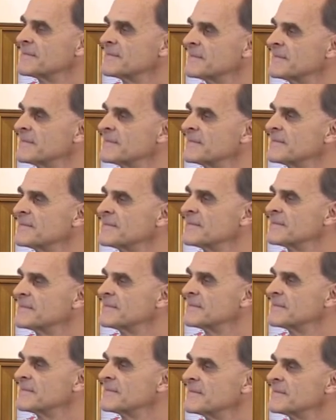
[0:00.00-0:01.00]

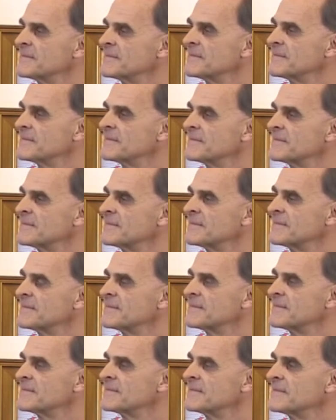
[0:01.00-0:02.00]

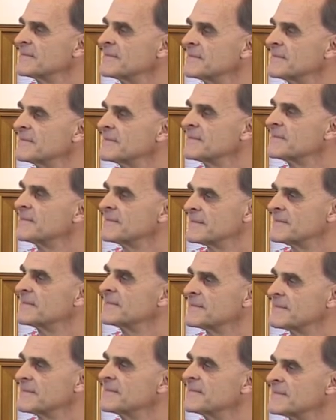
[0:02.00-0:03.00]

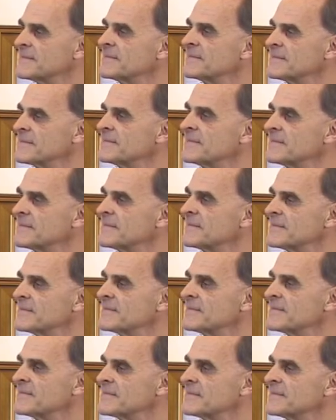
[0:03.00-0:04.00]

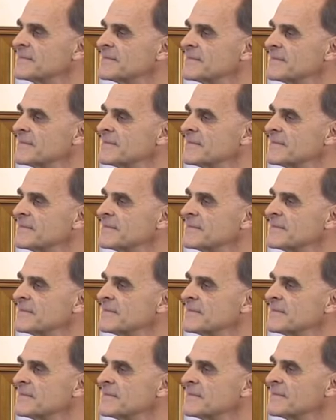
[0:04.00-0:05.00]

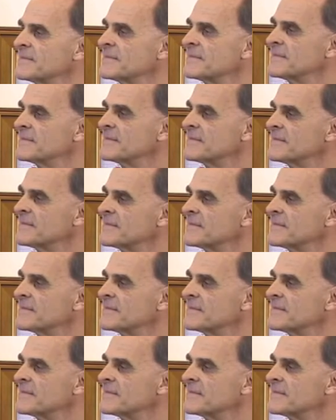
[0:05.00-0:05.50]
This person isn't speaking.